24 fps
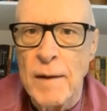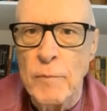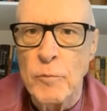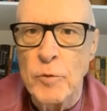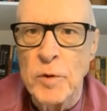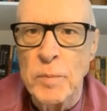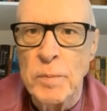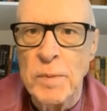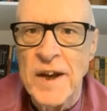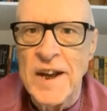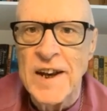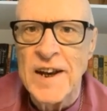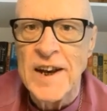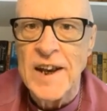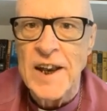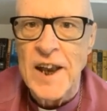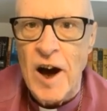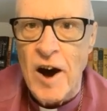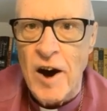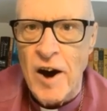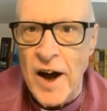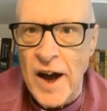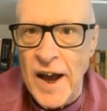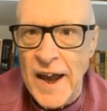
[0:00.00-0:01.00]
that would be a
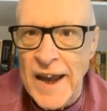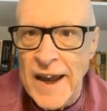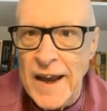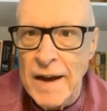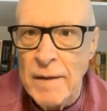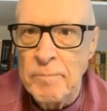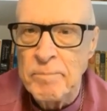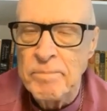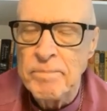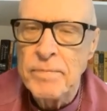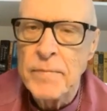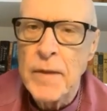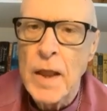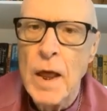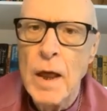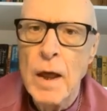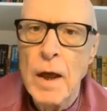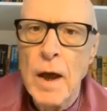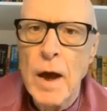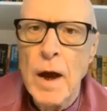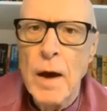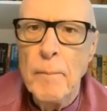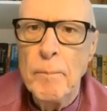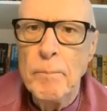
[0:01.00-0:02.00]
lie,
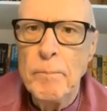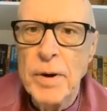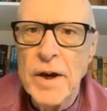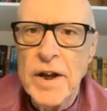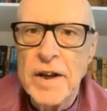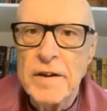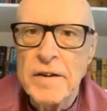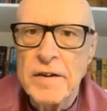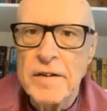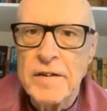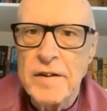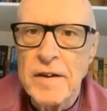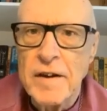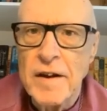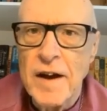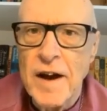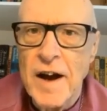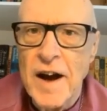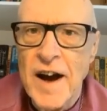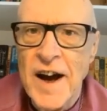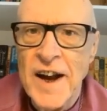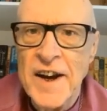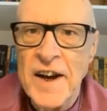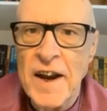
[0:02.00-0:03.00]
but
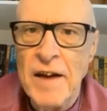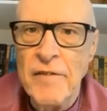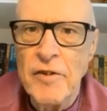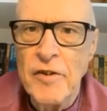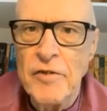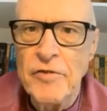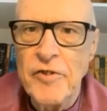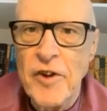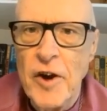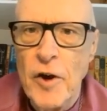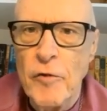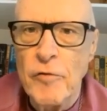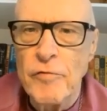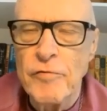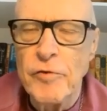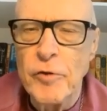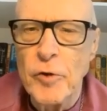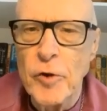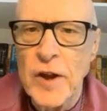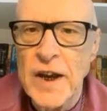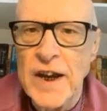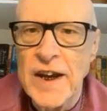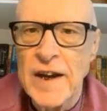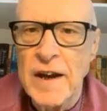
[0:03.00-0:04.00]
I never felt
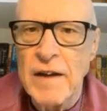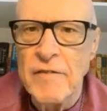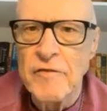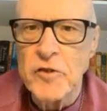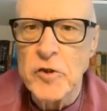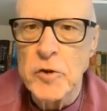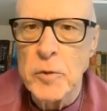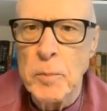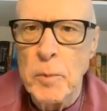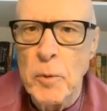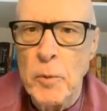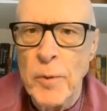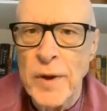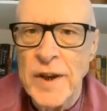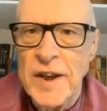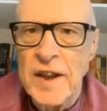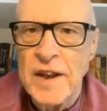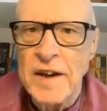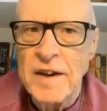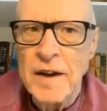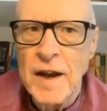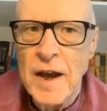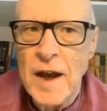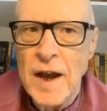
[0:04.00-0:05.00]
fully comfortable
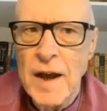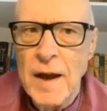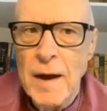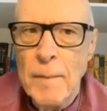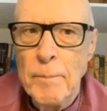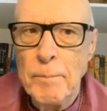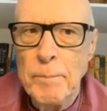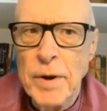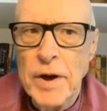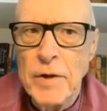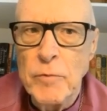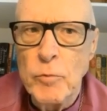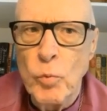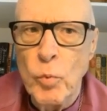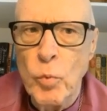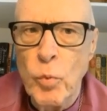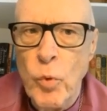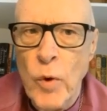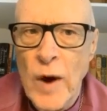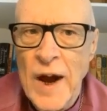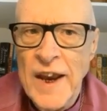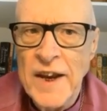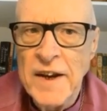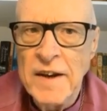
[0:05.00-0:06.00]
with it. But
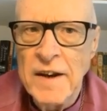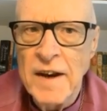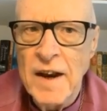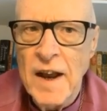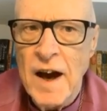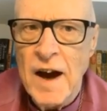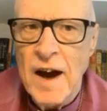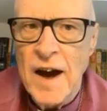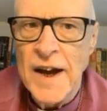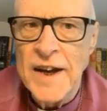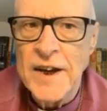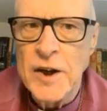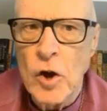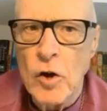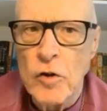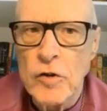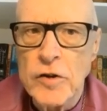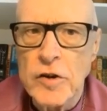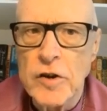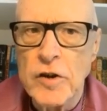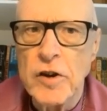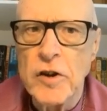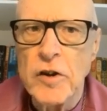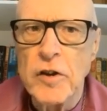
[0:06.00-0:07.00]
when I
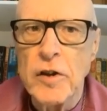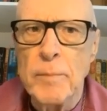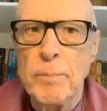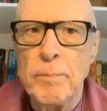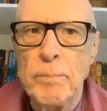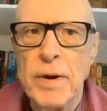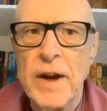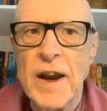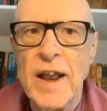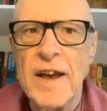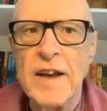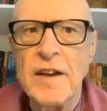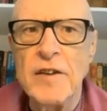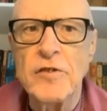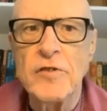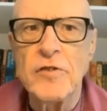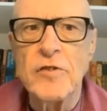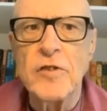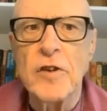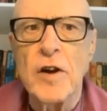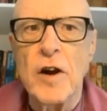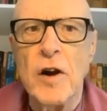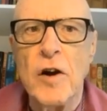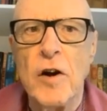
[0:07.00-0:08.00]
got to the
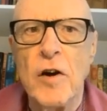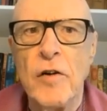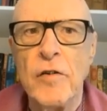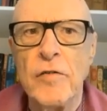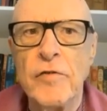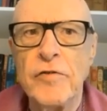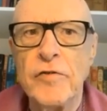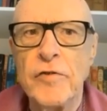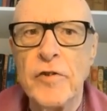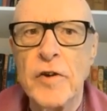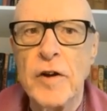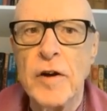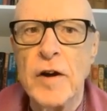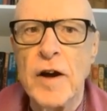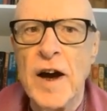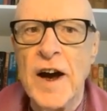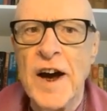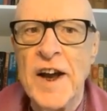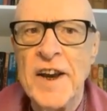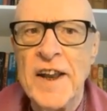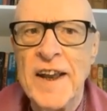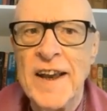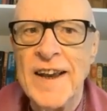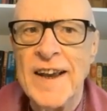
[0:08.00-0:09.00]
place of
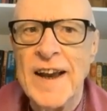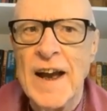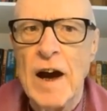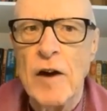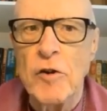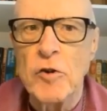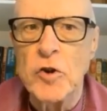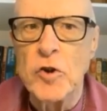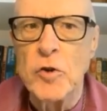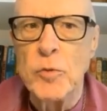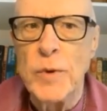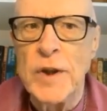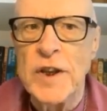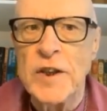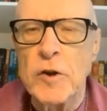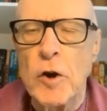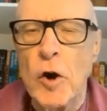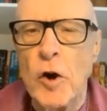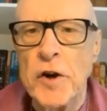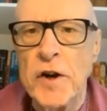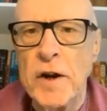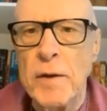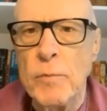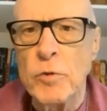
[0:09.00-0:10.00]
an encounter
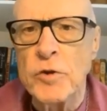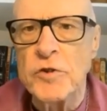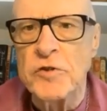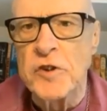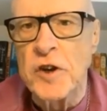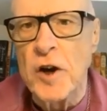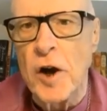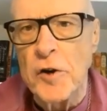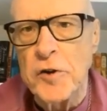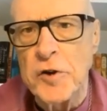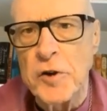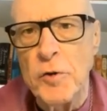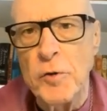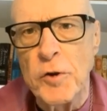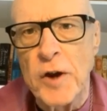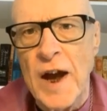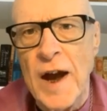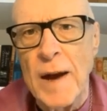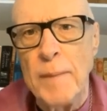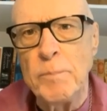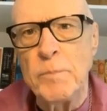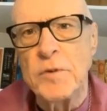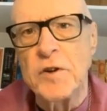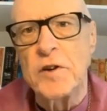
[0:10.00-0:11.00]
with God, it was God who
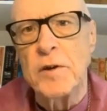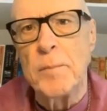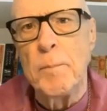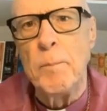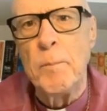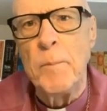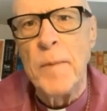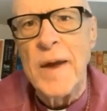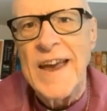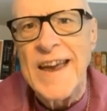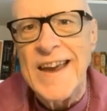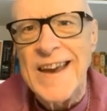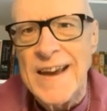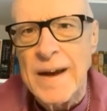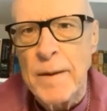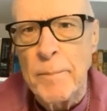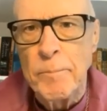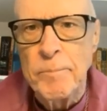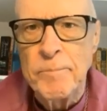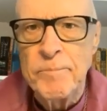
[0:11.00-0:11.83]
came to me.